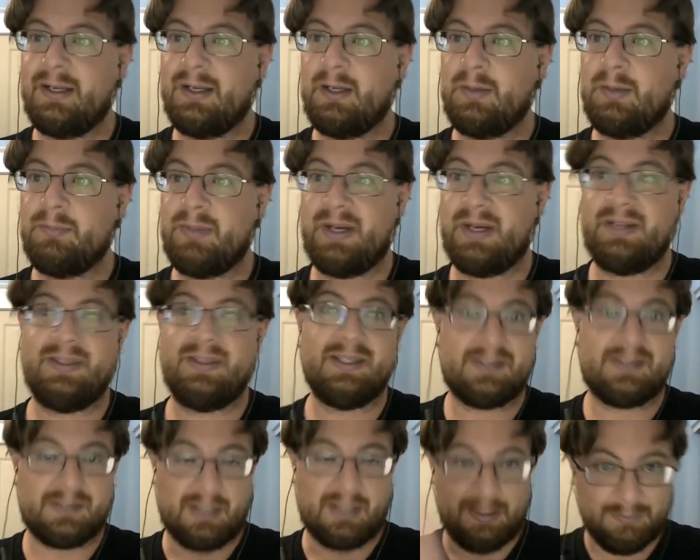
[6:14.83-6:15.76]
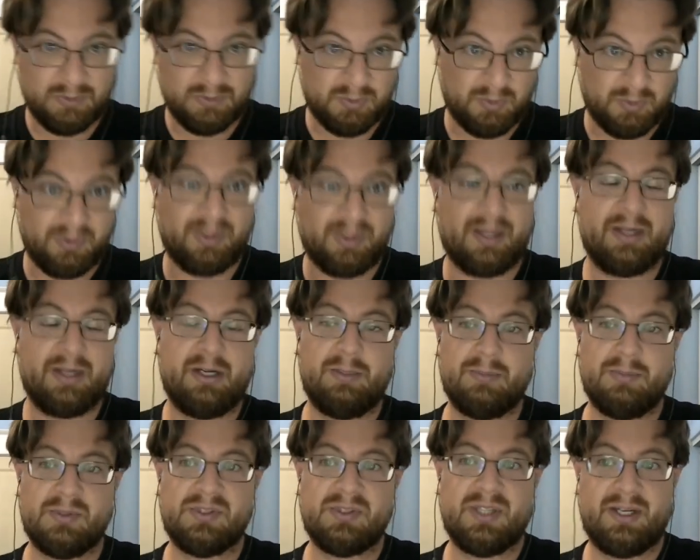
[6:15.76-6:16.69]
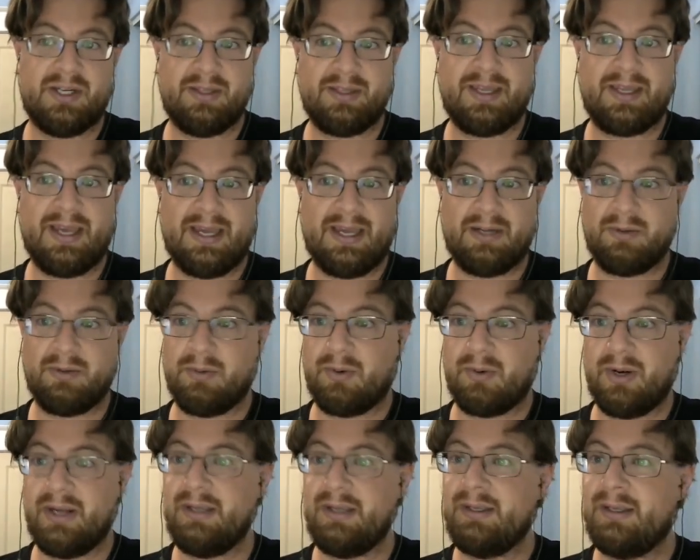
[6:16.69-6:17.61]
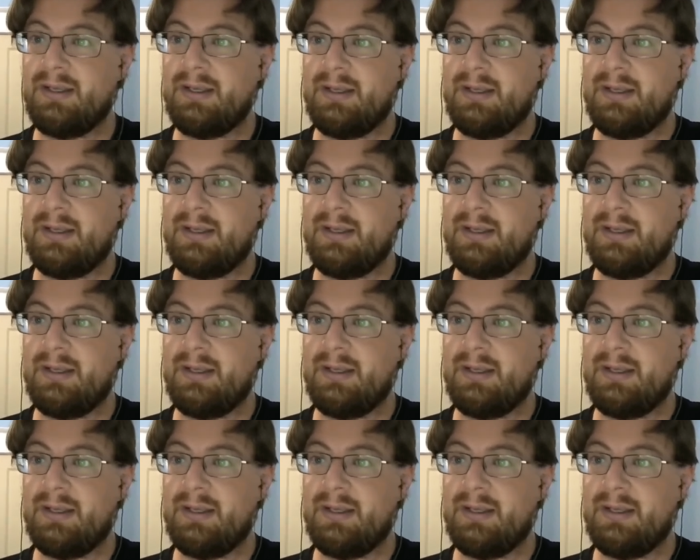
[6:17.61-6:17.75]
But at this time, it's worth 100% of the category.